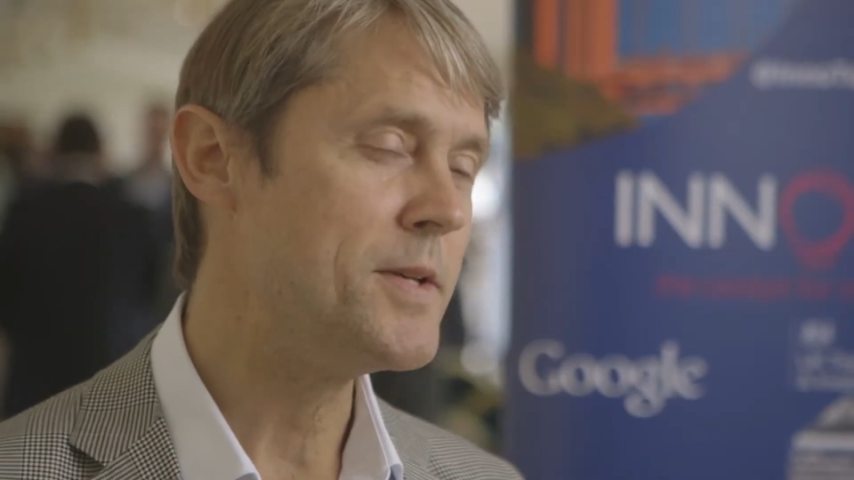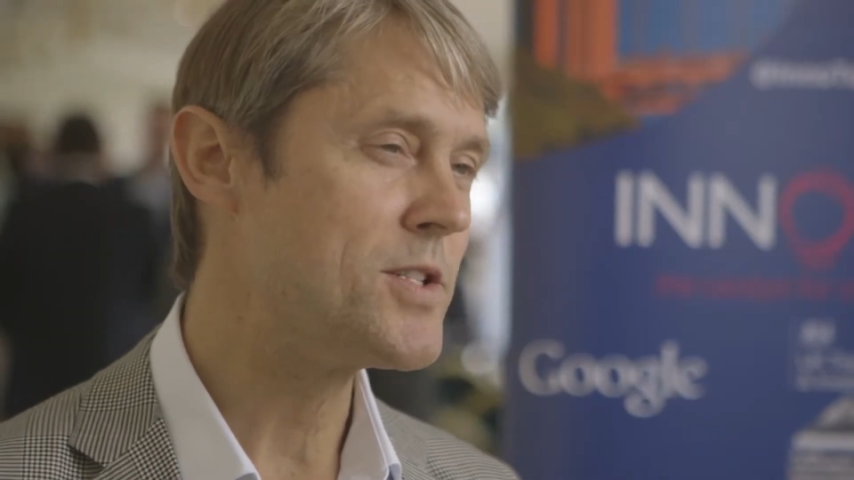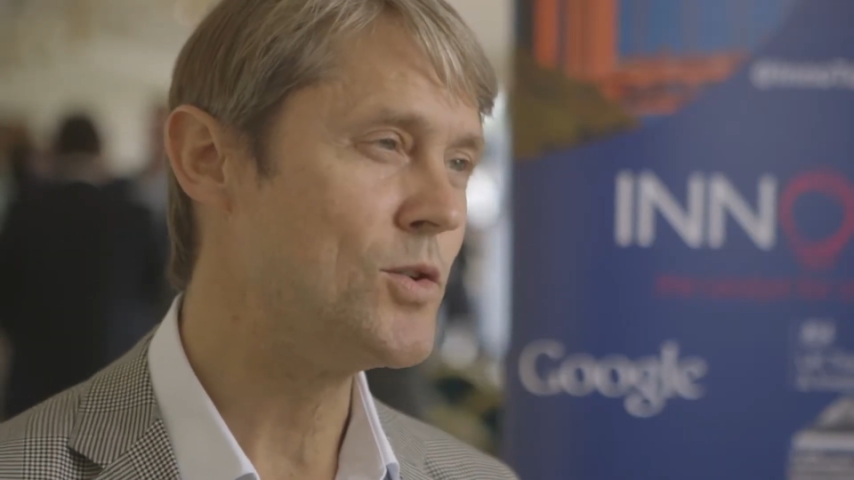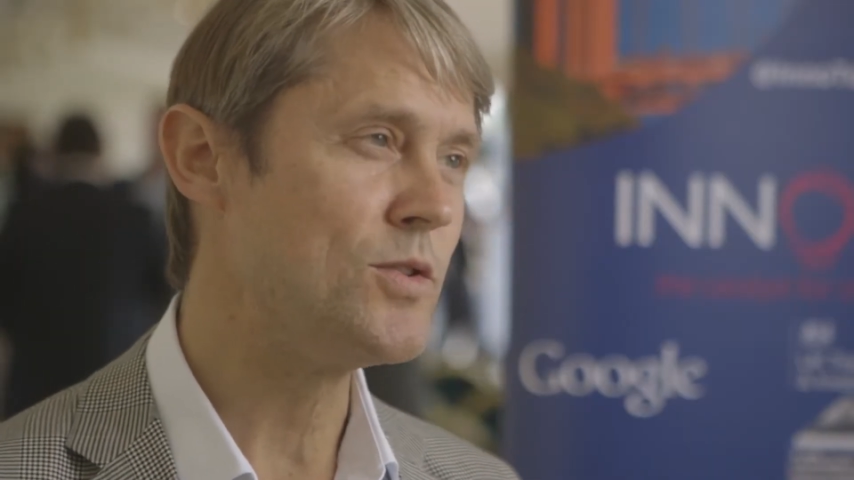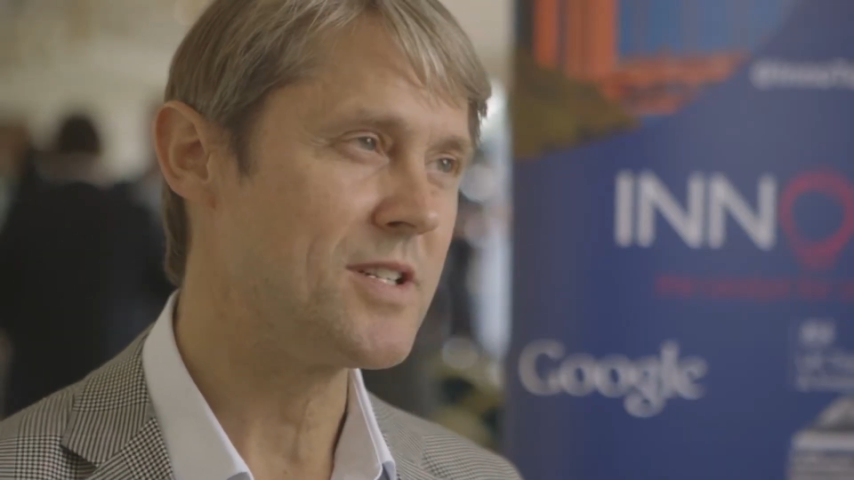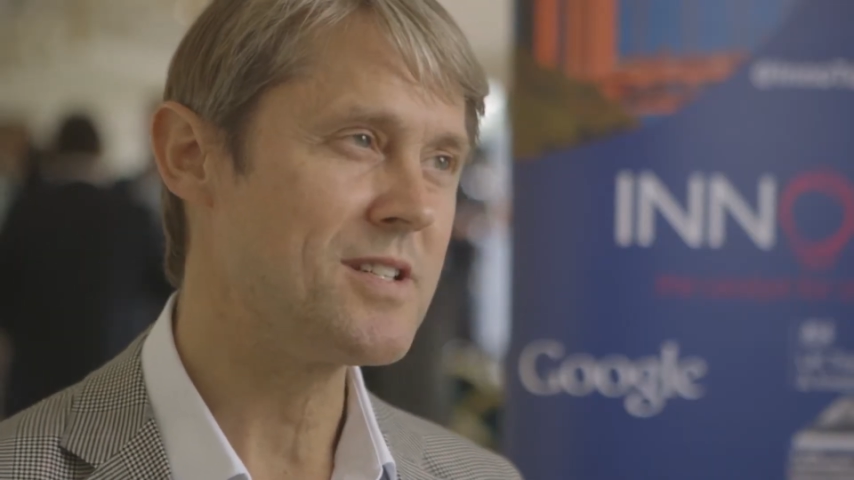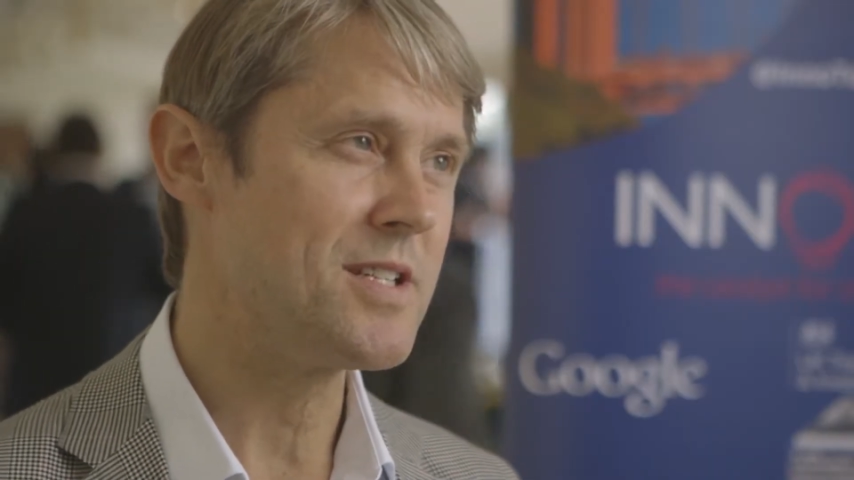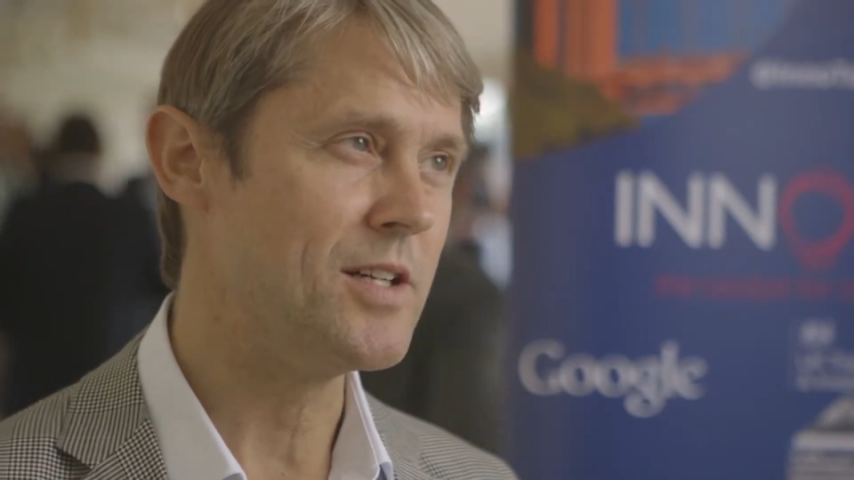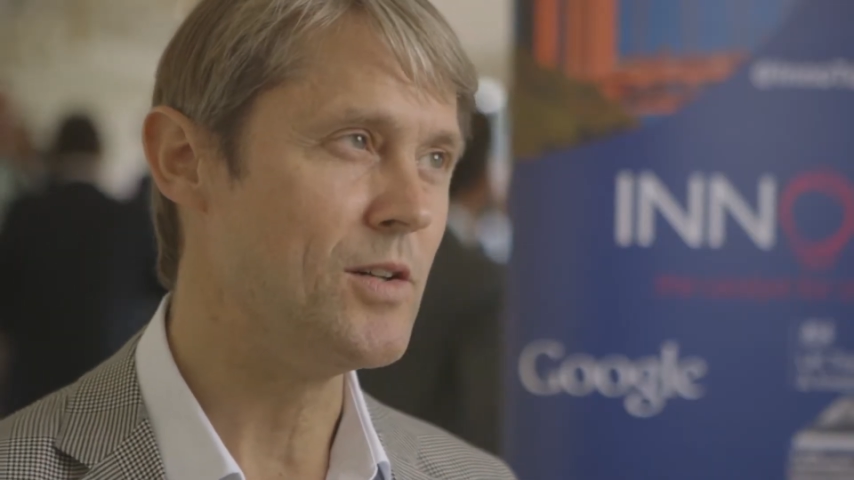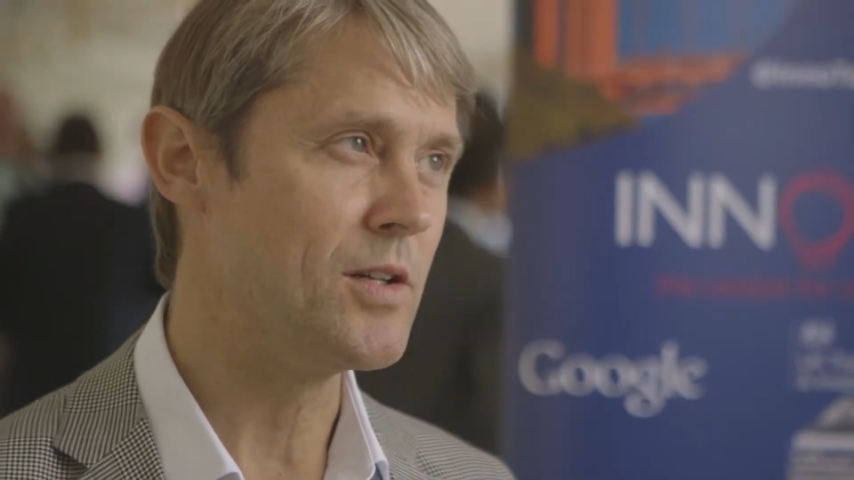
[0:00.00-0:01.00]
I mean, schools are
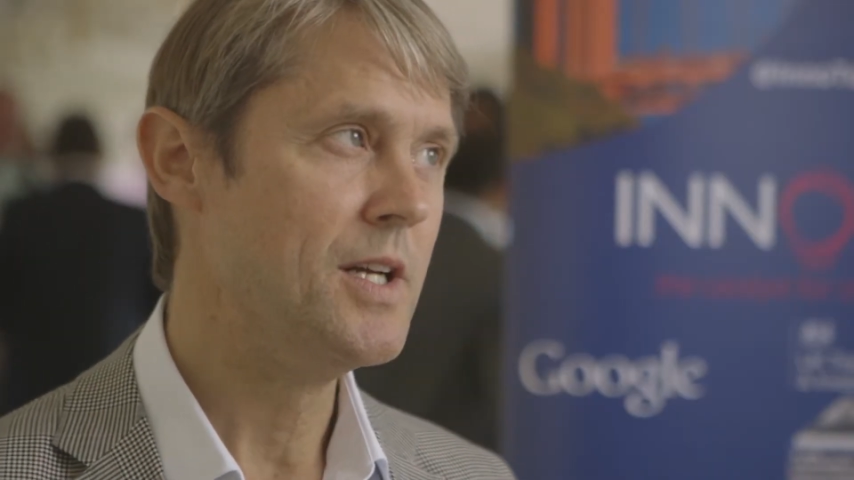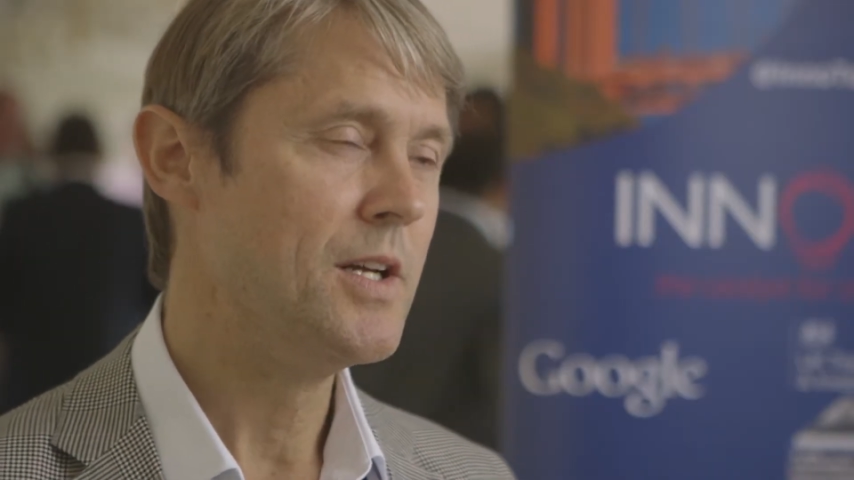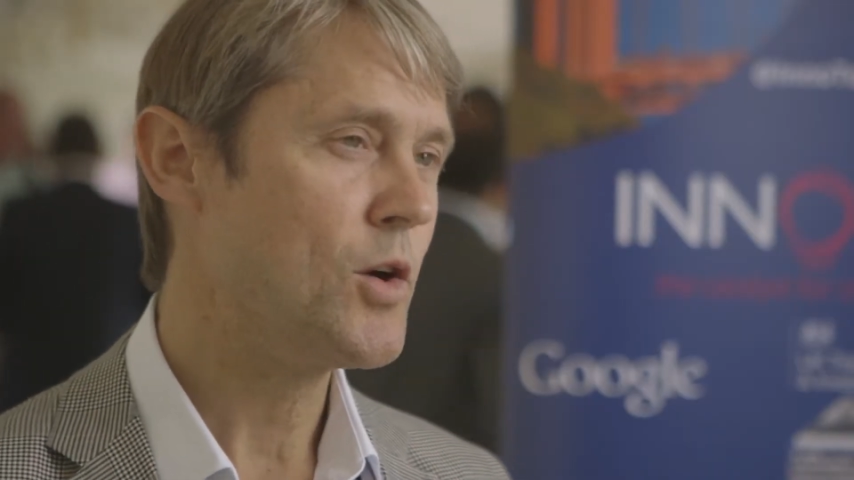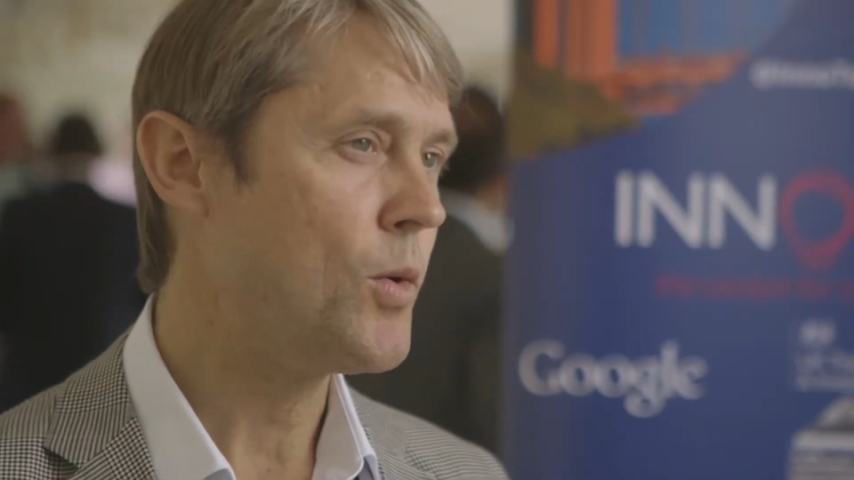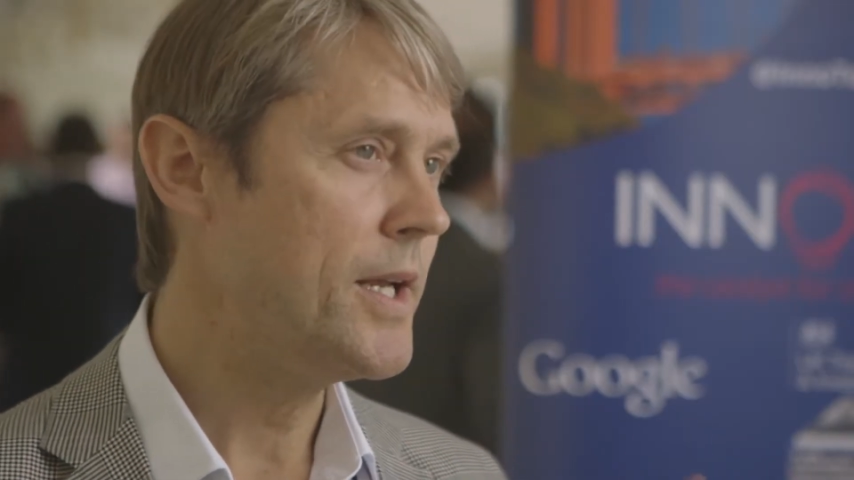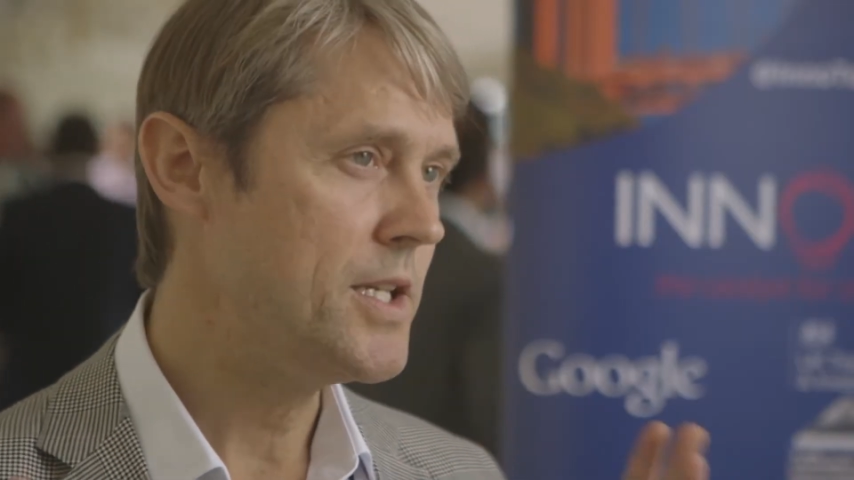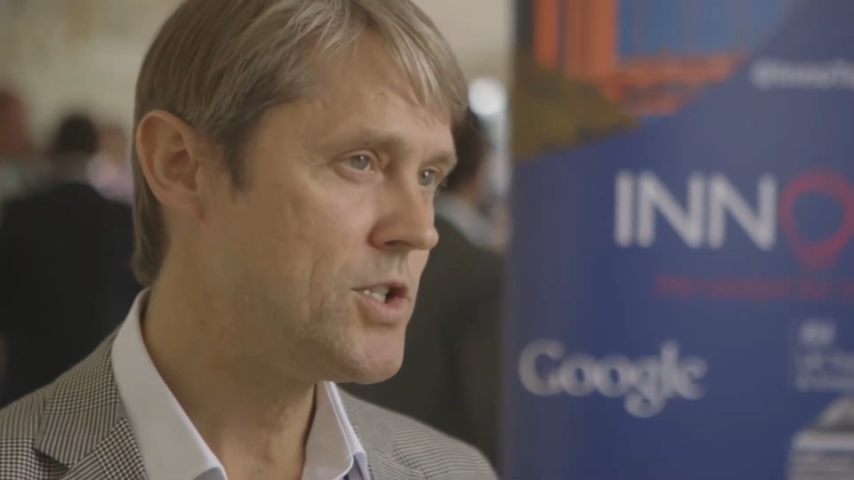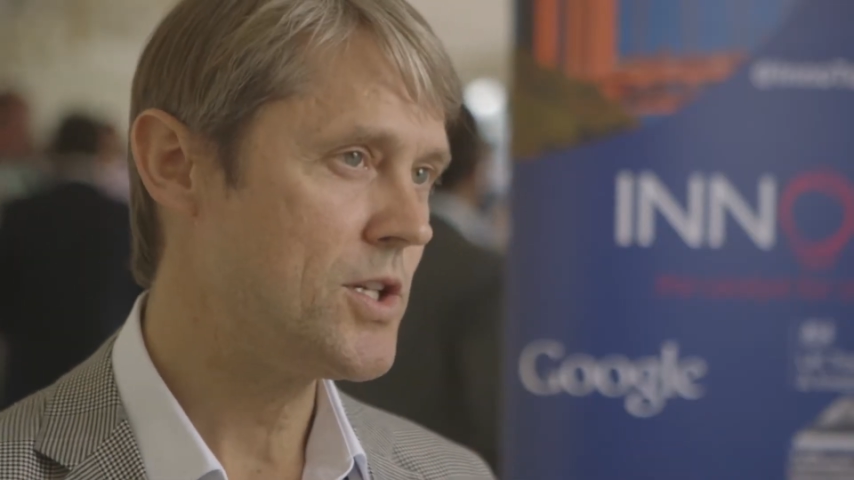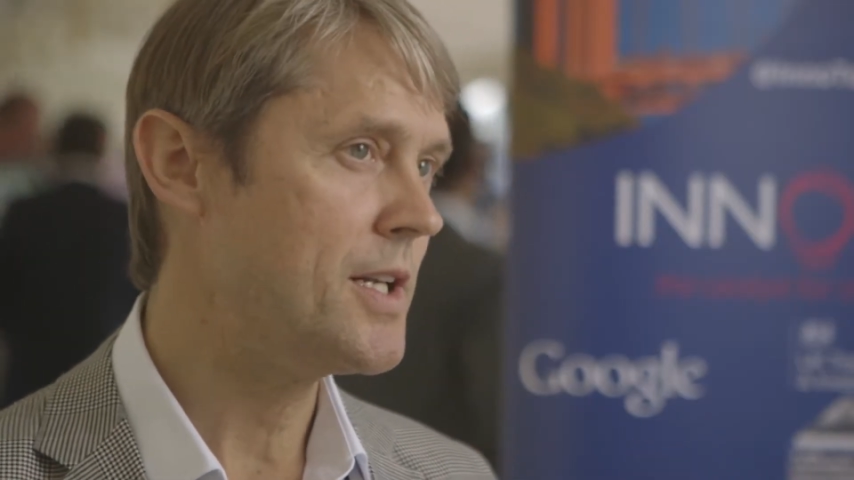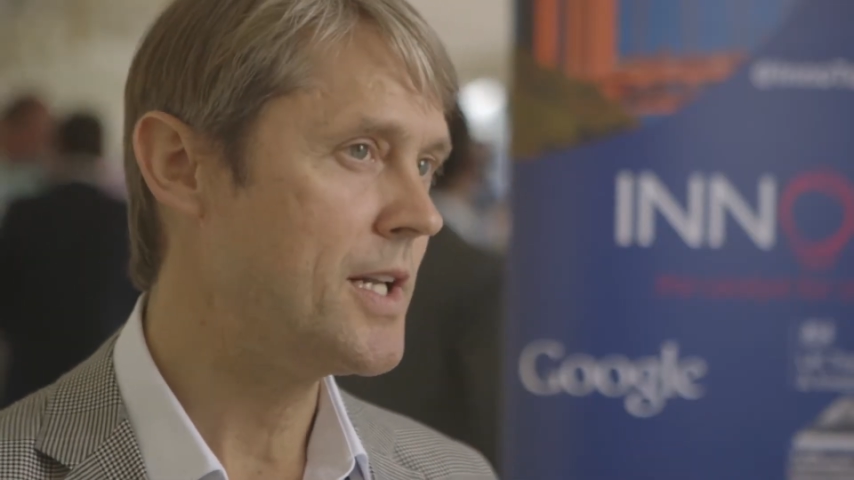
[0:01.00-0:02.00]
still quite
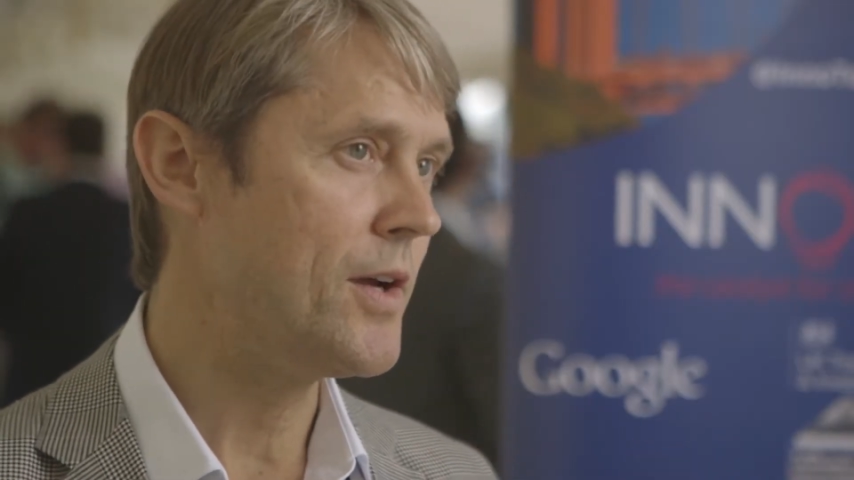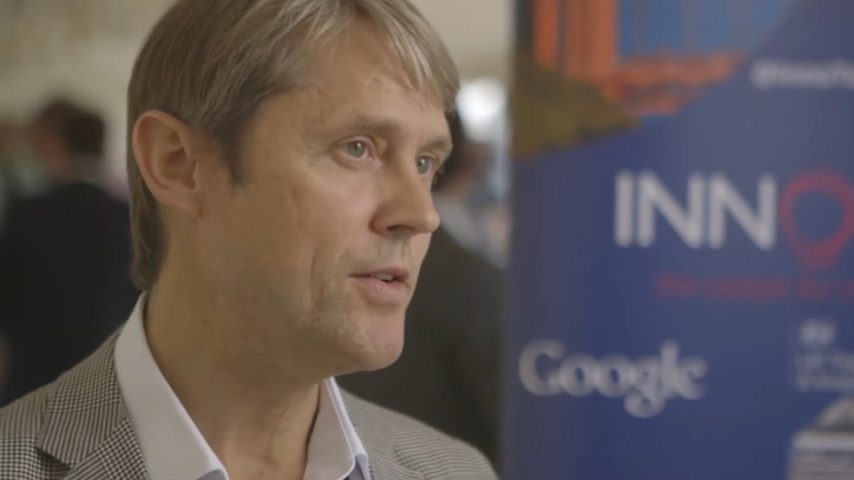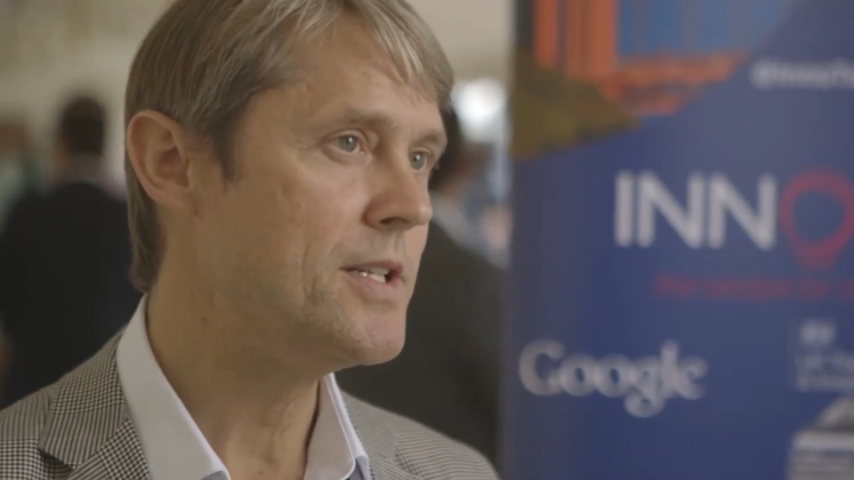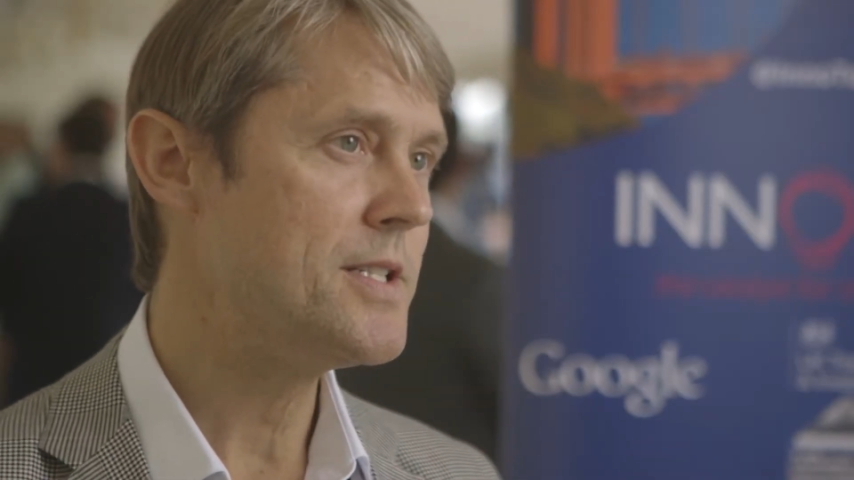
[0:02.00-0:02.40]
shut down